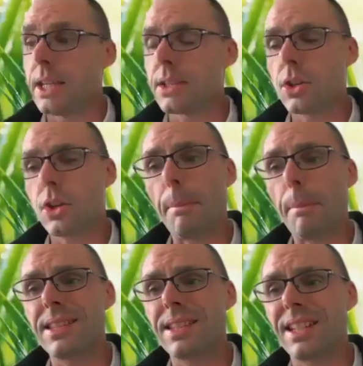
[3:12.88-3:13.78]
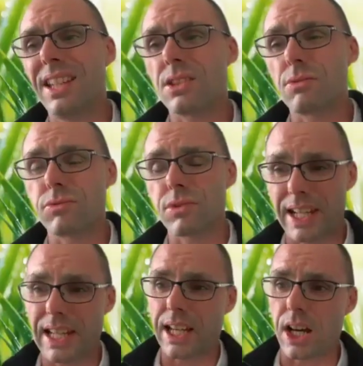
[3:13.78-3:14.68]
Yeah, so capacity is
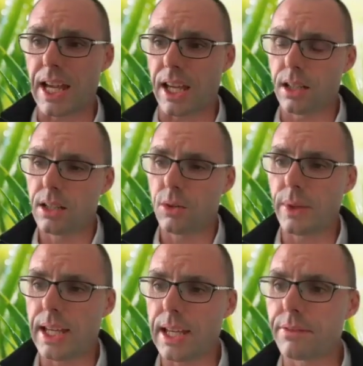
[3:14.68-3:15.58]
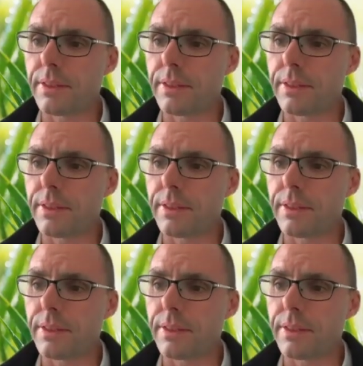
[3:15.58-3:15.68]
really high. We have